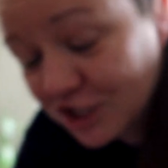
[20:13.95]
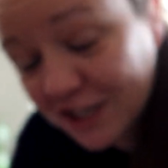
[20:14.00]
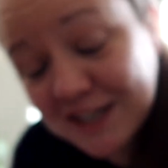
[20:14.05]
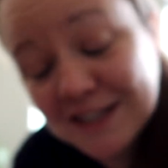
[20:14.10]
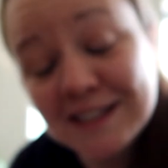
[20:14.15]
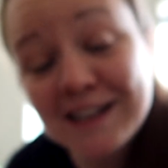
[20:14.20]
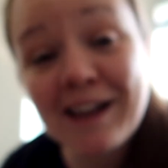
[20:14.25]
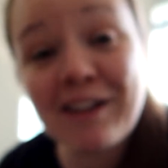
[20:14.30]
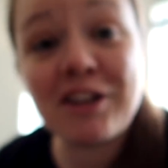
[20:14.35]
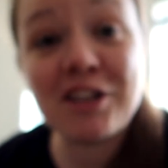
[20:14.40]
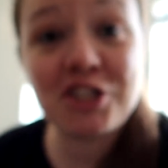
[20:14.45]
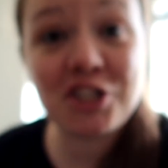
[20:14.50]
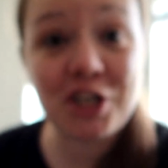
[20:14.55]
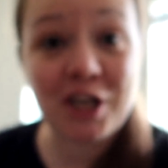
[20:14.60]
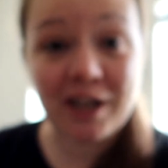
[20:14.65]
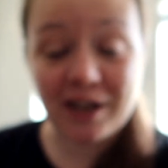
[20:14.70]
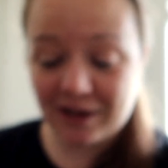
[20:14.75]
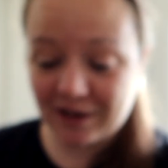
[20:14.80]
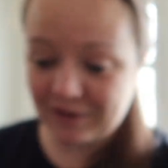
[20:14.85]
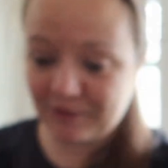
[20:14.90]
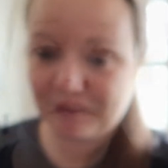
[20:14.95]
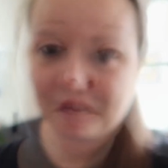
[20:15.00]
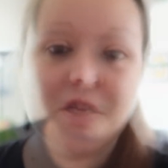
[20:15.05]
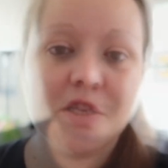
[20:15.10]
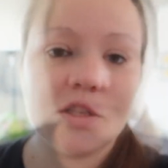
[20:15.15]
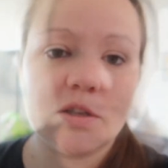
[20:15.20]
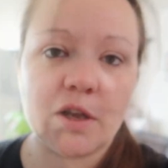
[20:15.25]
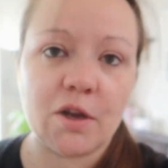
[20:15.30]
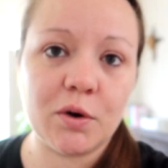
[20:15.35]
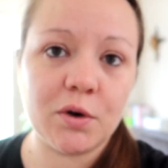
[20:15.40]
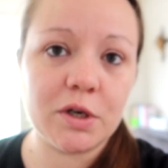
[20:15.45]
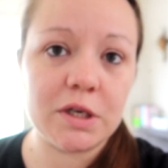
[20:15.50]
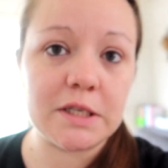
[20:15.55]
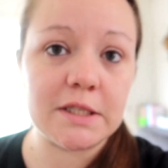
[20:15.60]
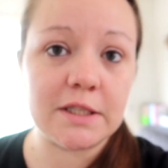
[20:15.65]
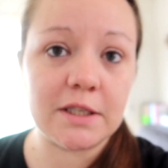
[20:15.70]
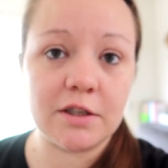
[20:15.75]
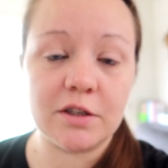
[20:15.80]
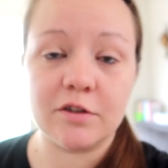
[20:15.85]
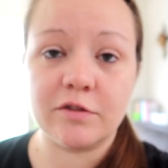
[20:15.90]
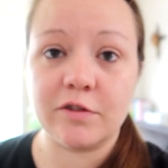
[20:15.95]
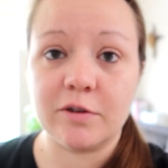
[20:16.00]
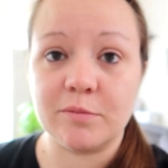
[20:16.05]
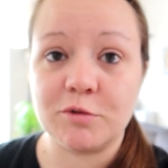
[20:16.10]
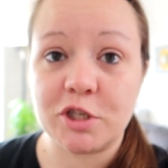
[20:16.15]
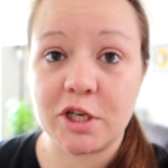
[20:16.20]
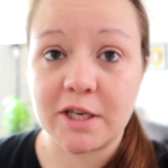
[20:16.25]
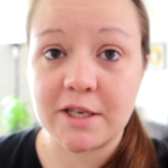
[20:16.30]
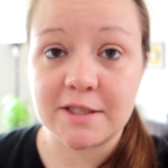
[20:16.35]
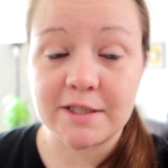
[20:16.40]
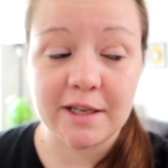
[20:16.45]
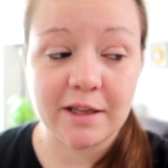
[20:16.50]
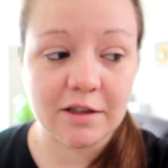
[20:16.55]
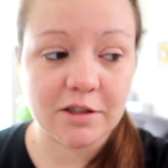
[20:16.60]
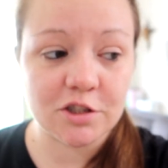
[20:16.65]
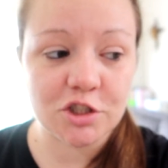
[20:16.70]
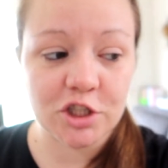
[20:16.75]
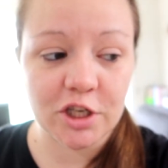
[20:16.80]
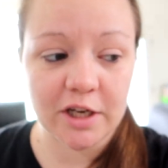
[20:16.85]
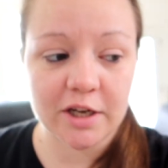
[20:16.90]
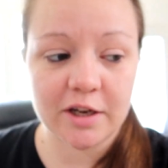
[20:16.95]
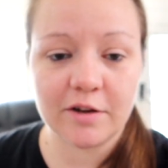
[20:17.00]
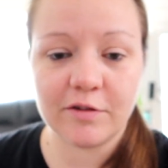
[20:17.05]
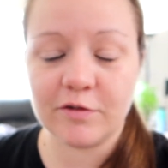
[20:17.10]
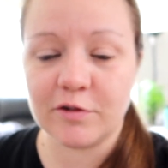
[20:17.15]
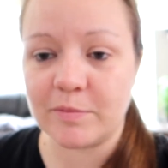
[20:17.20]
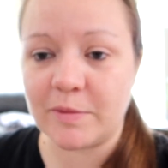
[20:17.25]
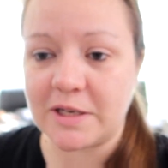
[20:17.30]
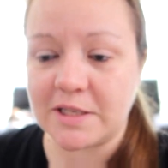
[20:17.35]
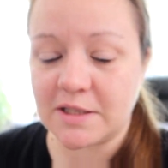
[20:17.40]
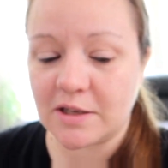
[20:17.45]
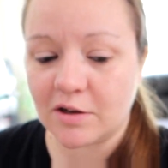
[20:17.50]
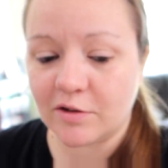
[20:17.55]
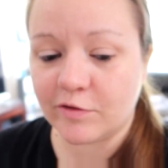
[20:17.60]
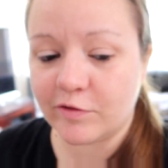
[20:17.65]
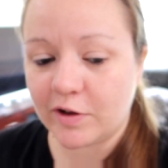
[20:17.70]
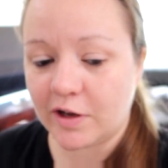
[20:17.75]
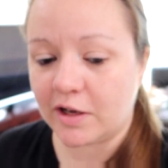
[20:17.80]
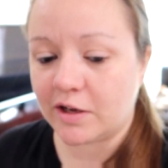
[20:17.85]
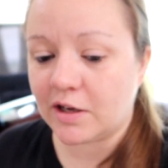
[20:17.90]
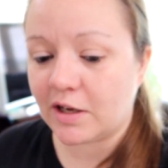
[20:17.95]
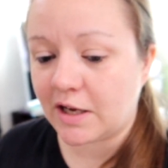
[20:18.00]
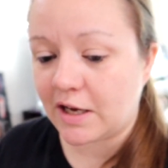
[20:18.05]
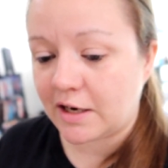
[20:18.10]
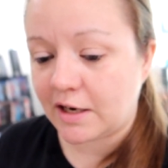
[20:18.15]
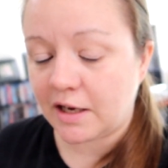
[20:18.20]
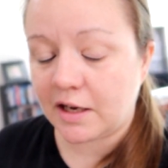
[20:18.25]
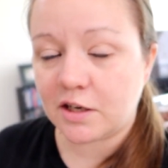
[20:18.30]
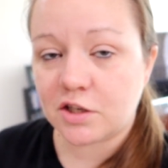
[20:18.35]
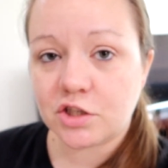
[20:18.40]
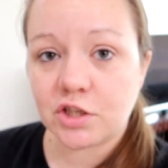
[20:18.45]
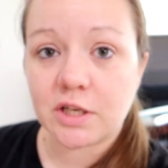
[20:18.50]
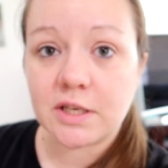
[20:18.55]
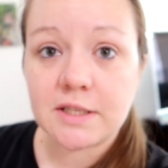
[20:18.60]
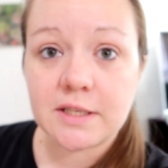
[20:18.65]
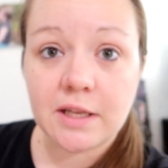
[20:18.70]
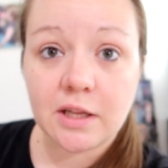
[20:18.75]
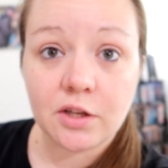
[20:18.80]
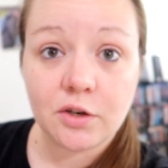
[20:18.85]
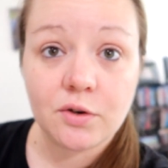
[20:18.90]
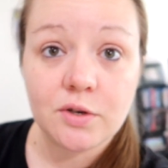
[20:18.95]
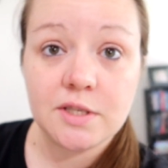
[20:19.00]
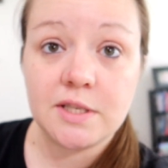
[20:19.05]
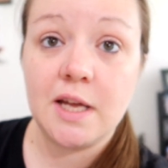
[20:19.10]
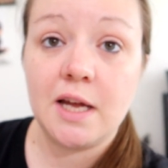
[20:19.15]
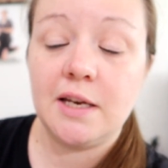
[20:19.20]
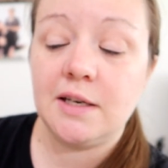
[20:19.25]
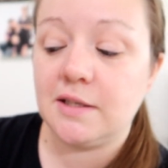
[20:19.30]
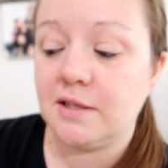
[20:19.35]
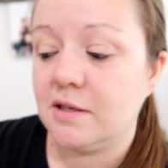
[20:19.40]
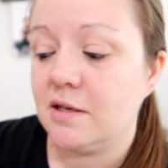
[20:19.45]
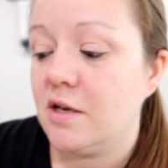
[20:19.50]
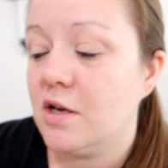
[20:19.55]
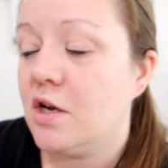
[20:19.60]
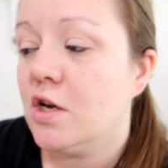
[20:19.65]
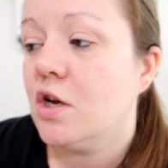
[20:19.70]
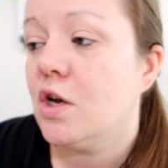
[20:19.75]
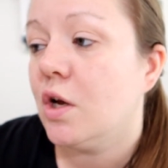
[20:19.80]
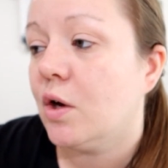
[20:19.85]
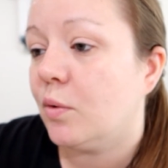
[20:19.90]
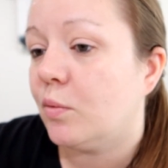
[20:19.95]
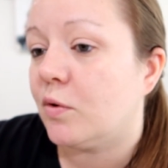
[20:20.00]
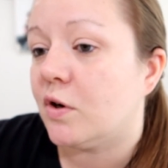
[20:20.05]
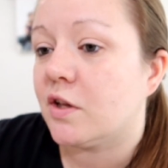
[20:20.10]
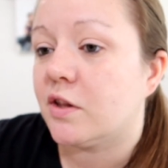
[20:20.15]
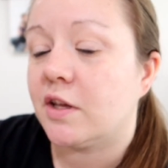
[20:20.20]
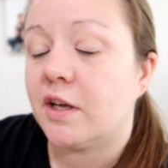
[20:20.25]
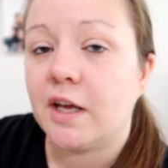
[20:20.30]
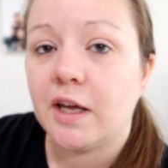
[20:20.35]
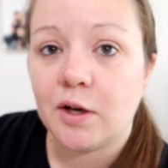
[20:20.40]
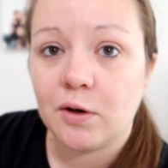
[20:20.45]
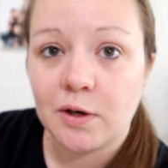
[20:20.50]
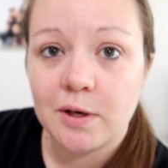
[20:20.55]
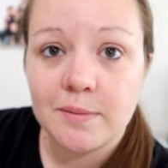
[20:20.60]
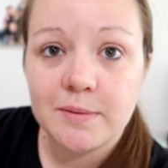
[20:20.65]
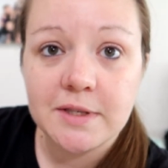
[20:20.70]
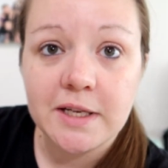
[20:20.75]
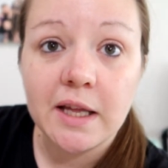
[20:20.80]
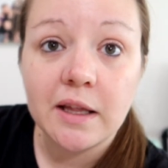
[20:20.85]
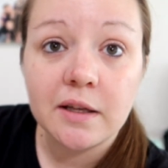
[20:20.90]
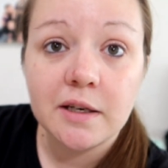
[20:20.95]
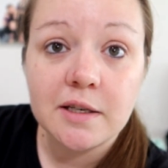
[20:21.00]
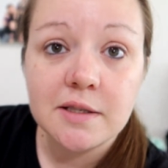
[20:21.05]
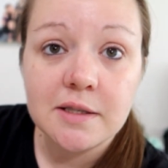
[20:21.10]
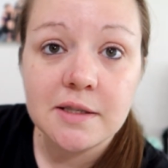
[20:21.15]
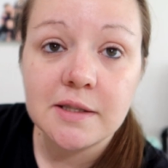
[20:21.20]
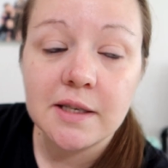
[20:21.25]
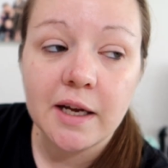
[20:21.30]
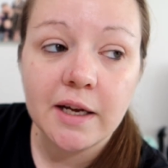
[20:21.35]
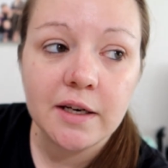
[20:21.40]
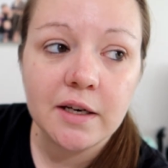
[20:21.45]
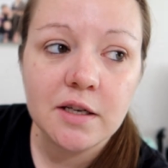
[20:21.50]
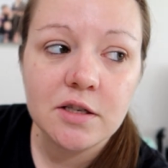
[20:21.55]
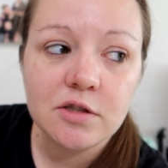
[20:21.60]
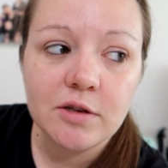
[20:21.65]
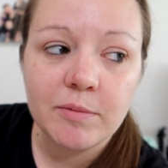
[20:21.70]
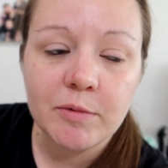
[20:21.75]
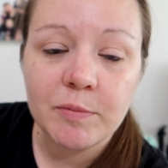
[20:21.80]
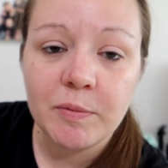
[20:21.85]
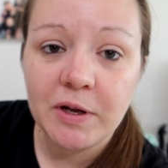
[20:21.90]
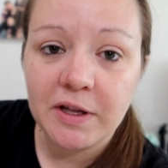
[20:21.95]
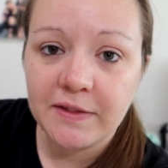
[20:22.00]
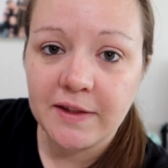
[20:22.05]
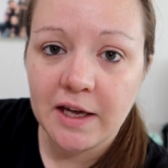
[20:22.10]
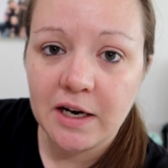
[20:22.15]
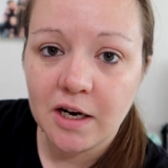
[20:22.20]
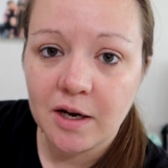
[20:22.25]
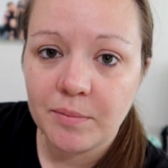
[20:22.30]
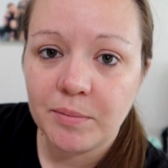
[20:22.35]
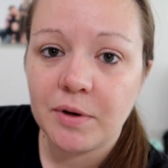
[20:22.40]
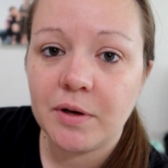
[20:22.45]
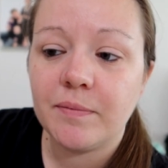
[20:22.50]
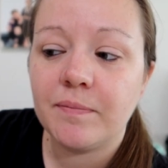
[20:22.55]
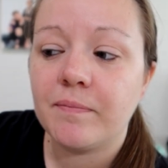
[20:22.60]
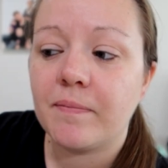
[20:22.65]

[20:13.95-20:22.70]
chicken salad chick. So I ordered dinner from Chicken Salad Chick for myself. I got a chicken salad croissant with a grape salad as a side. So I'm gonna pick that up,